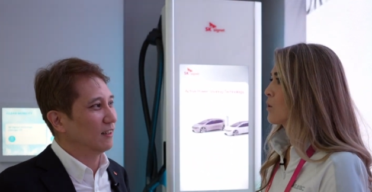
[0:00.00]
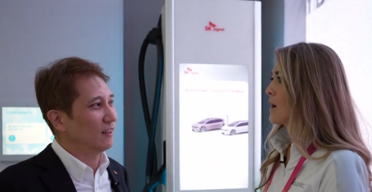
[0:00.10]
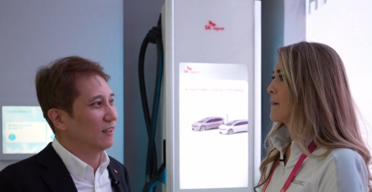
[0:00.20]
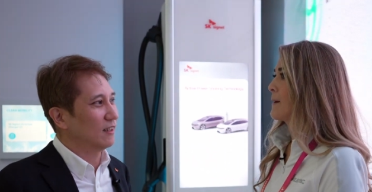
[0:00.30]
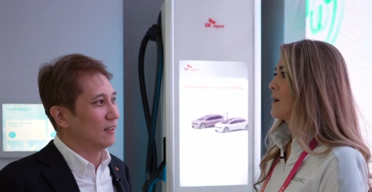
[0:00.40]
Speaker 1: more
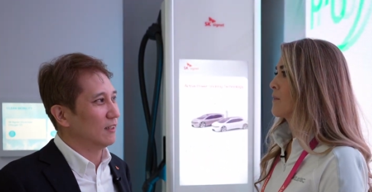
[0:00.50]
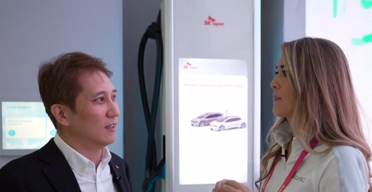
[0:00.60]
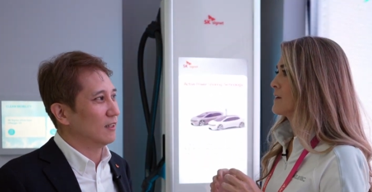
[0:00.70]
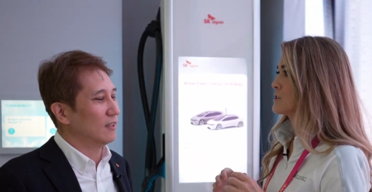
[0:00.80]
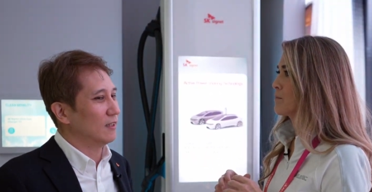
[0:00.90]
about
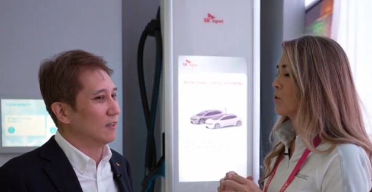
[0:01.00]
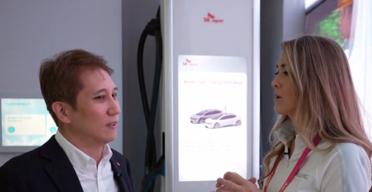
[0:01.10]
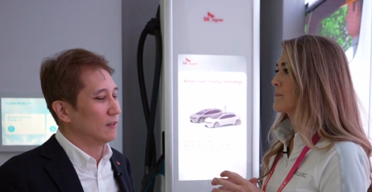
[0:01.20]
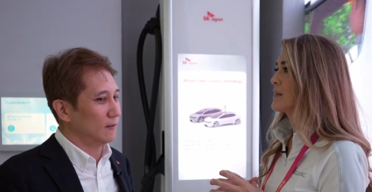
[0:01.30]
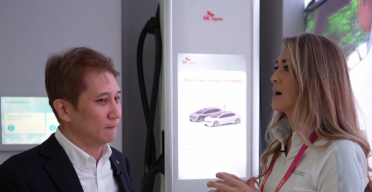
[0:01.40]
the
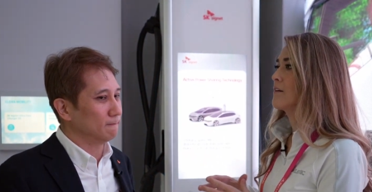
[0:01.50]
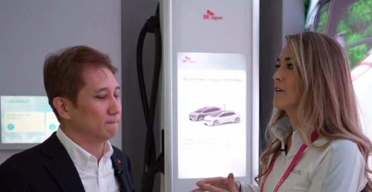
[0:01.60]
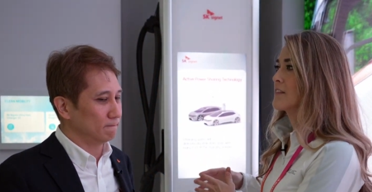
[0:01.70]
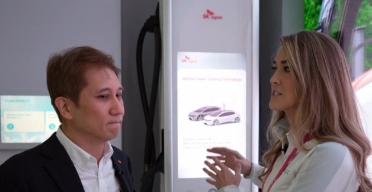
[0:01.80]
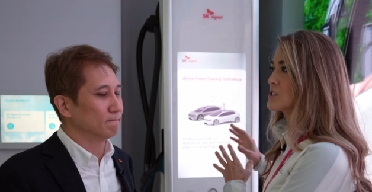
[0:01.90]
deployment of
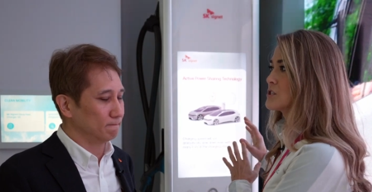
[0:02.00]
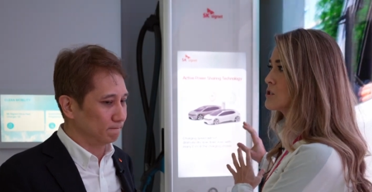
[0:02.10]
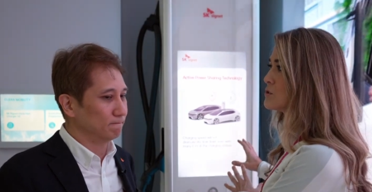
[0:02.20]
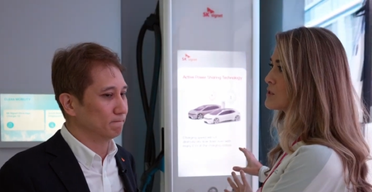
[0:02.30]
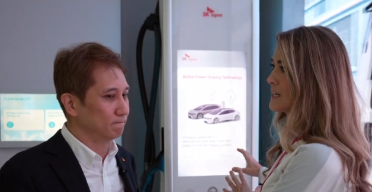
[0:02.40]
this
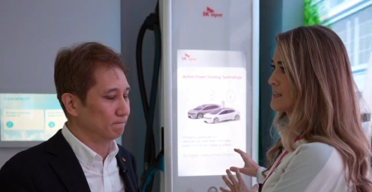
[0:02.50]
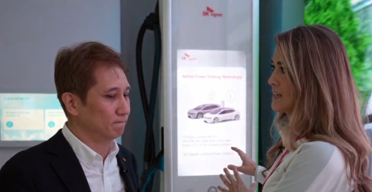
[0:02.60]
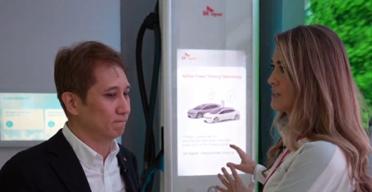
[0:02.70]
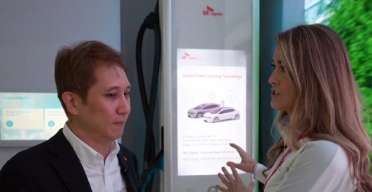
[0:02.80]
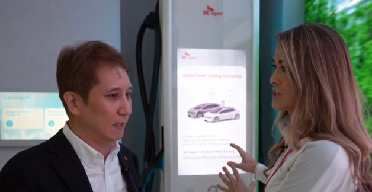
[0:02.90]
new
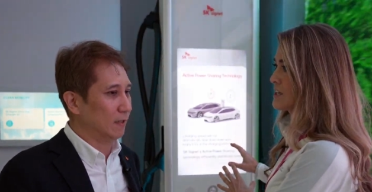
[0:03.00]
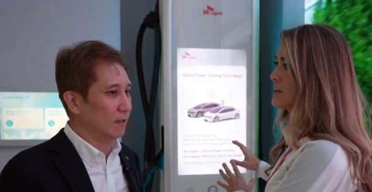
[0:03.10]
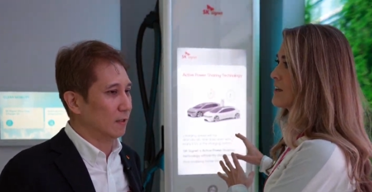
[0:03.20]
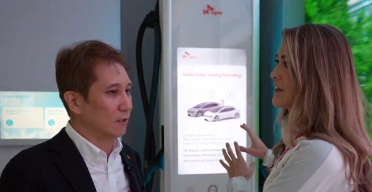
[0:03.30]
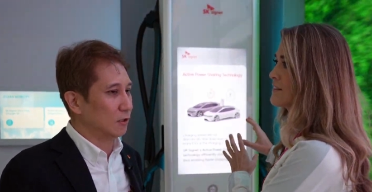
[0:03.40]
technology
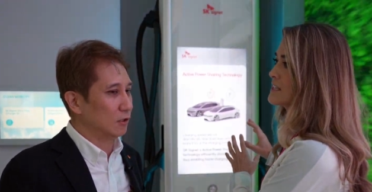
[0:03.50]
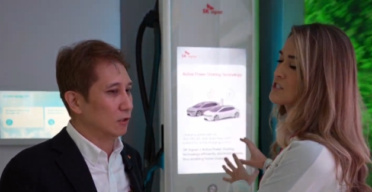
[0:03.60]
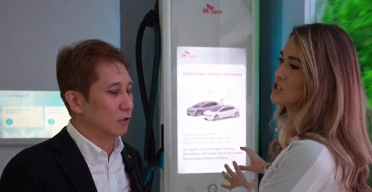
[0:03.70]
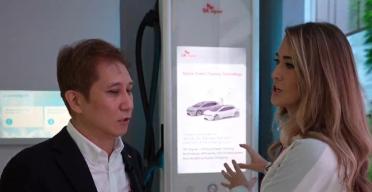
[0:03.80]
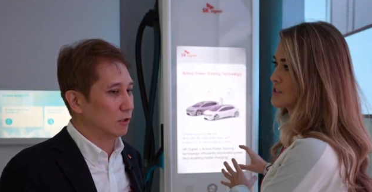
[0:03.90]
and
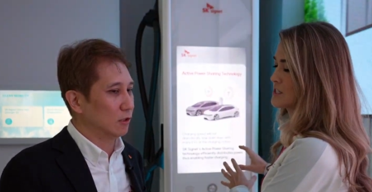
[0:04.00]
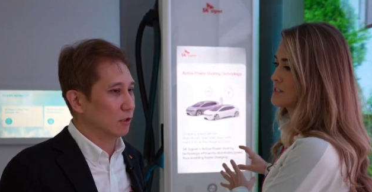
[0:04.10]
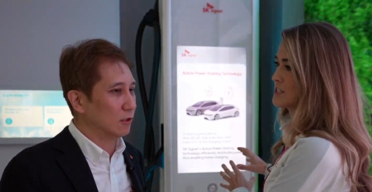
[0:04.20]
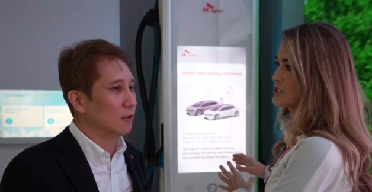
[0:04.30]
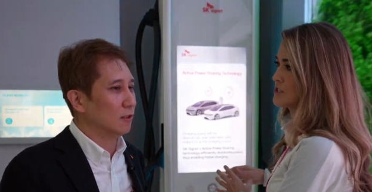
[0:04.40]
these charging
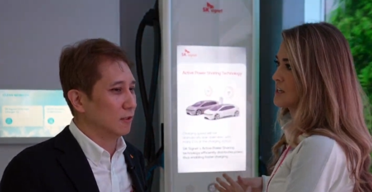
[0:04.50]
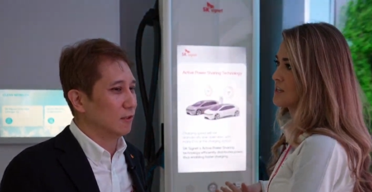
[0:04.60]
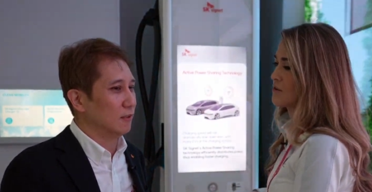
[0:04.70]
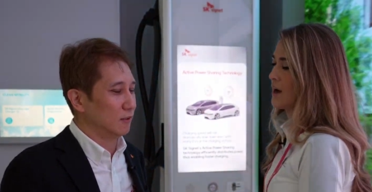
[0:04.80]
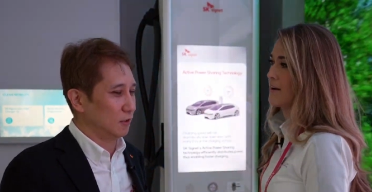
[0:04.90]
stations that
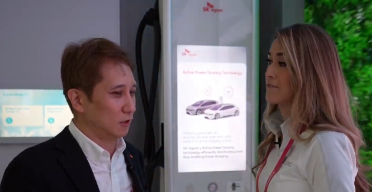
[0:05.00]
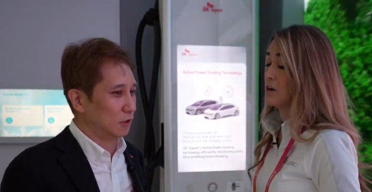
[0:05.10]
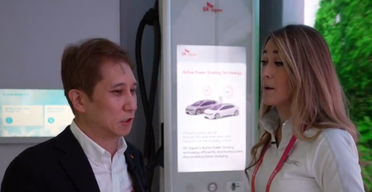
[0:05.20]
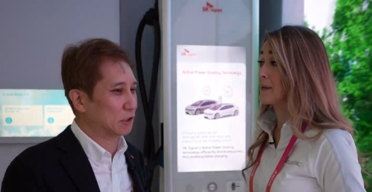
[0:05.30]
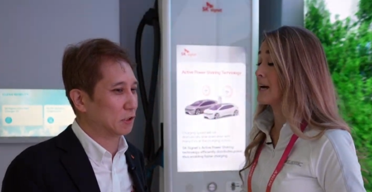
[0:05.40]
you have
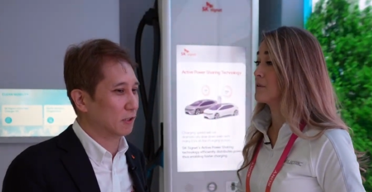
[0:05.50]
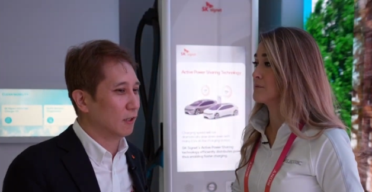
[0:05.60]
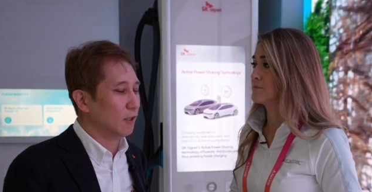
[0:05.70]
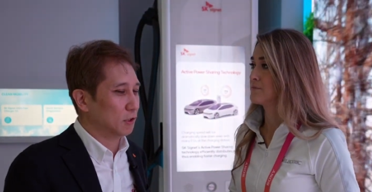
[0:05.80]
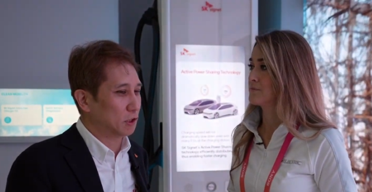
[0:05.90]
coming out?
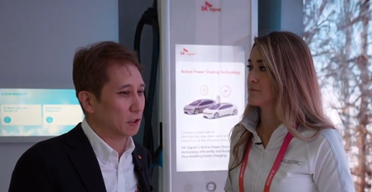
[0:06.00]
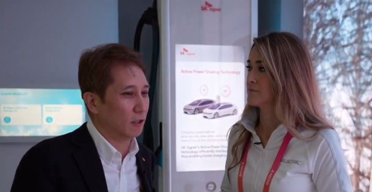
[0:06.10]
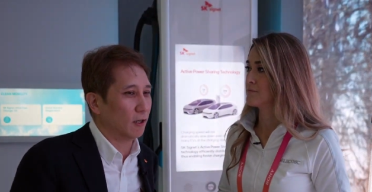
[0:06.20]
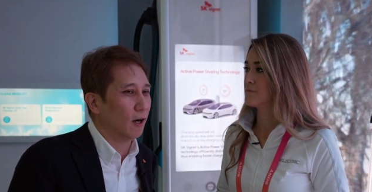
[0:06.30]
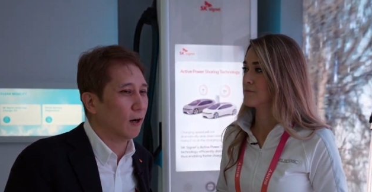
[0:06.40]

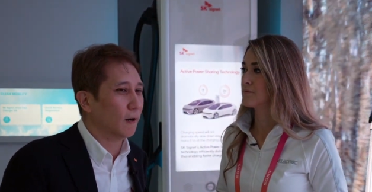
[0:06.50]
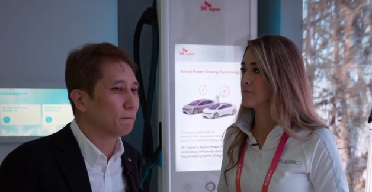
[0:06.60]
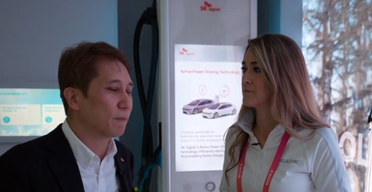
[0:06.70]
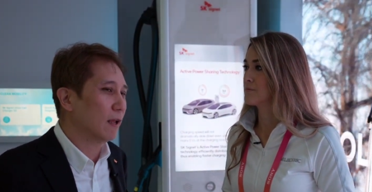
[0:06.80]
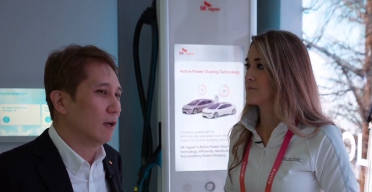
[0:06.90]
Speaker 2: Sure.
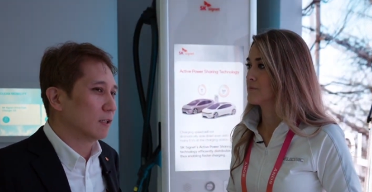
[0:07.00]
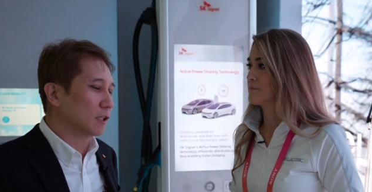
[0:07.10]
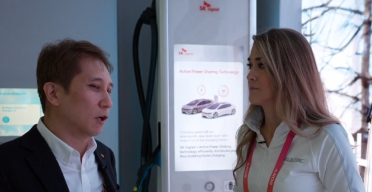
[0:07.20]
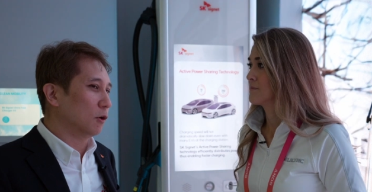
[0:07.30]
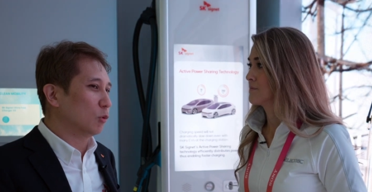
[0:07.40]

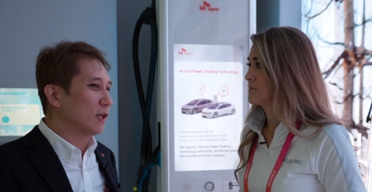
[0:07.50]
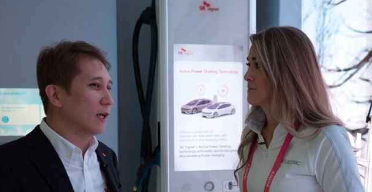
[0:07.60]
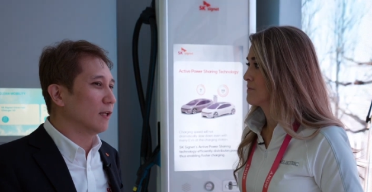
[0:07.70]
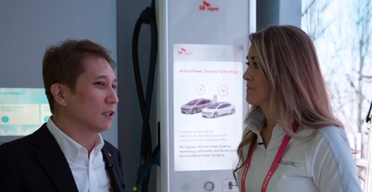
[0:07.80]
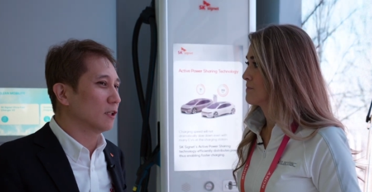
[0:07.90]
So we
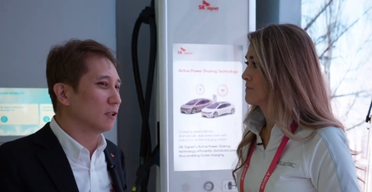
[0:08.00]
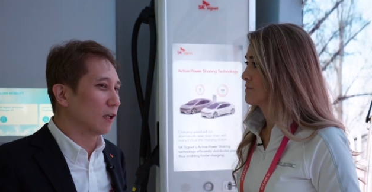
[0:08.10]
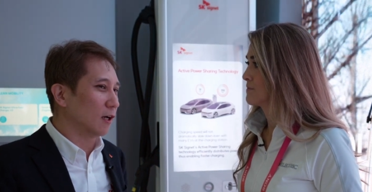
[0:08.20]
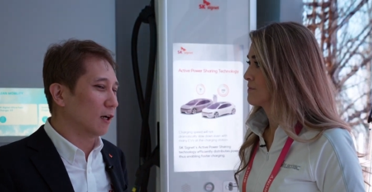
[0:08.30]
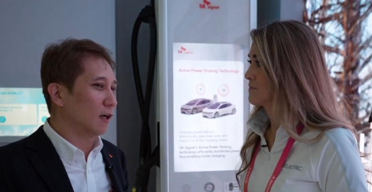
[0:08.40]
entered
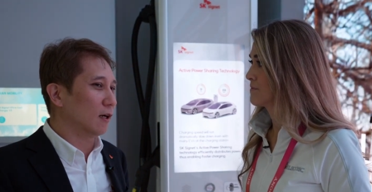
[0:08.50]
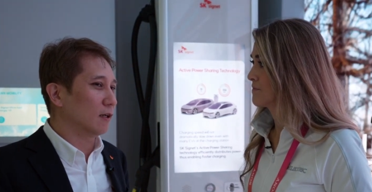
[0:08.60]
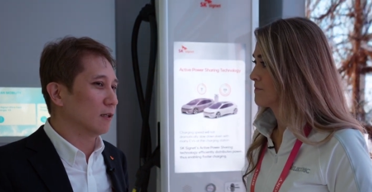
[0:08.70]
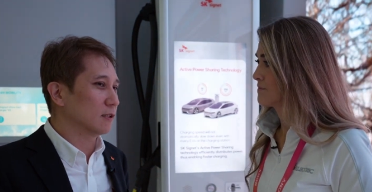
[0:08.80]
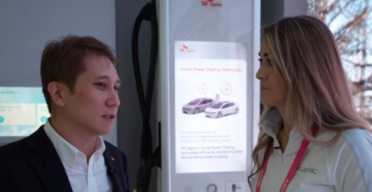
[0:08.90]

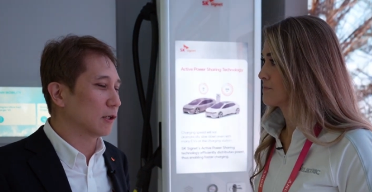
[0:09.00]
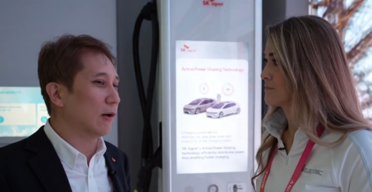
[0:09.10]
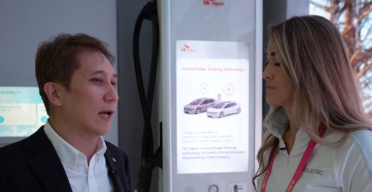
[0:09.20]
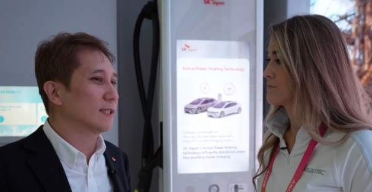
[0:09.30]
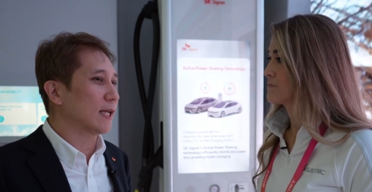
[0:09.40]

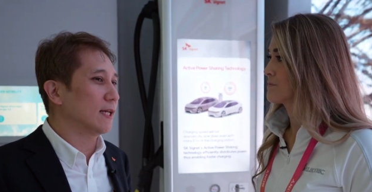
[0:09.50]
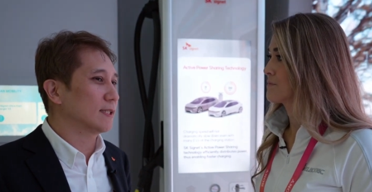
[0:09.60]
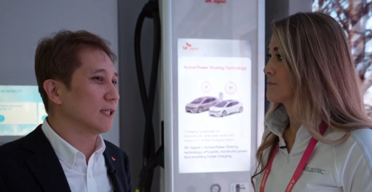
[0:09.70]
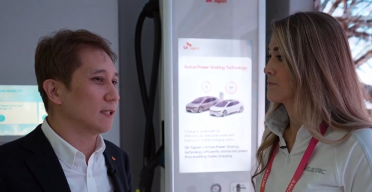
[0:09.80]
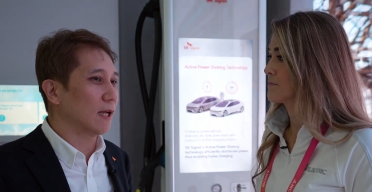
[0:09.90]
SK
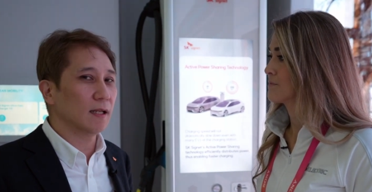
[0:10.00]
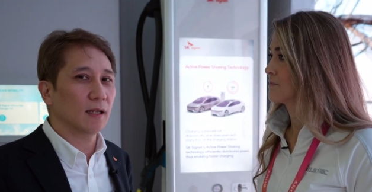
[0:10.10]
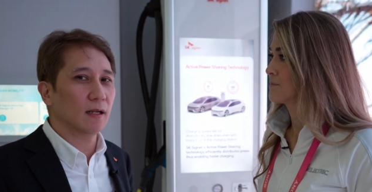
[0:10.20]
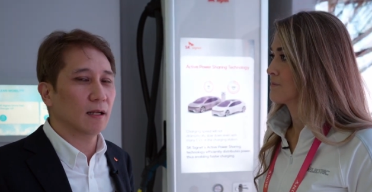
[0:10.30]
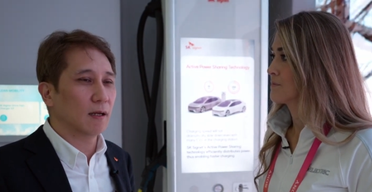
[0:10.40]
Signet
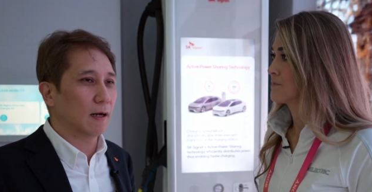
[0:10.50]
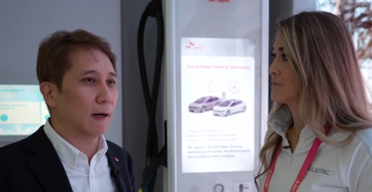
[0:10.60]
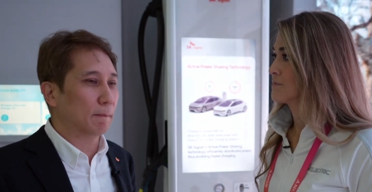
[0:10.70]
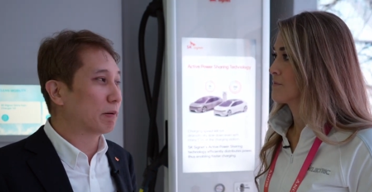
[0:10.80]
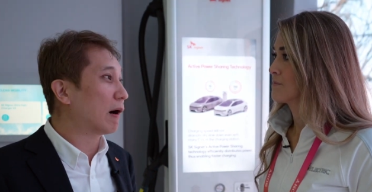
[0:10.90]

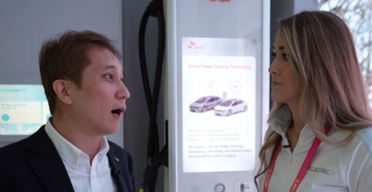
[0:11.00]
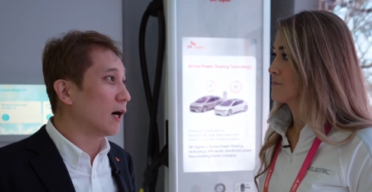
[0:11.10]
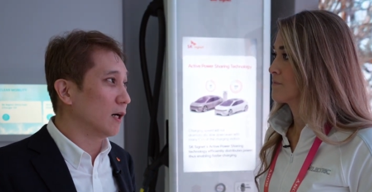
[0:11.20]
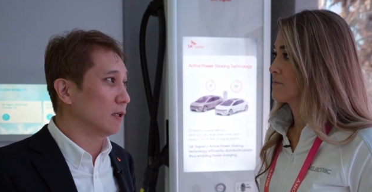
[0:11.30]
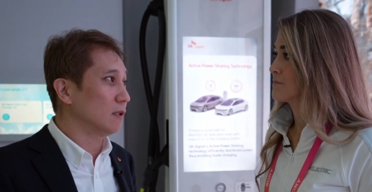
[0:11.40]

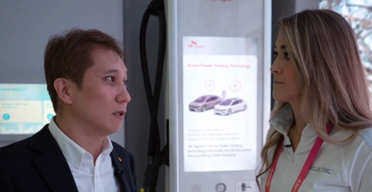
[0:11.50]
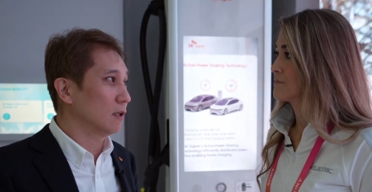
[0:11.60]
prior